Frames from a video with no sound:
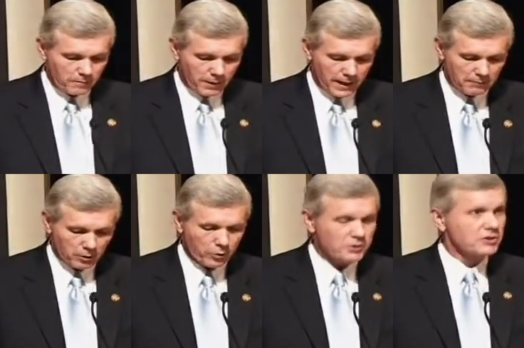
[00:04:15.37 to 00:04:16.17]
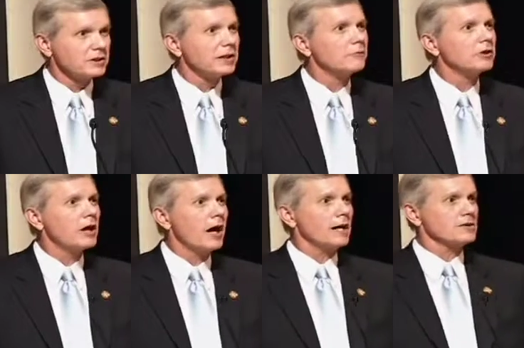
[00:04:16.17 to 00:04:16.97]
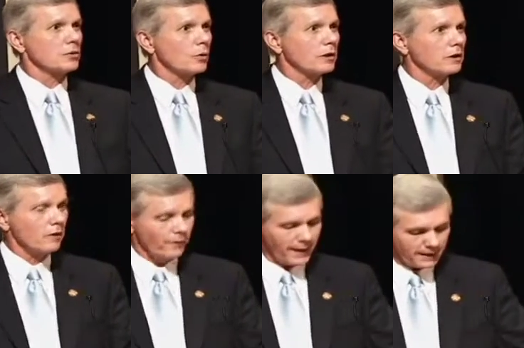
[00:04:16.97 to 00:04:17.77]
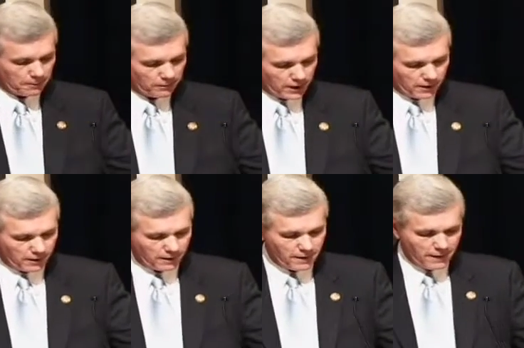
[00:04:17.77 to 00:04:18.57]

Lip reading: Pam Lewis and Henry Doss are working on that up there.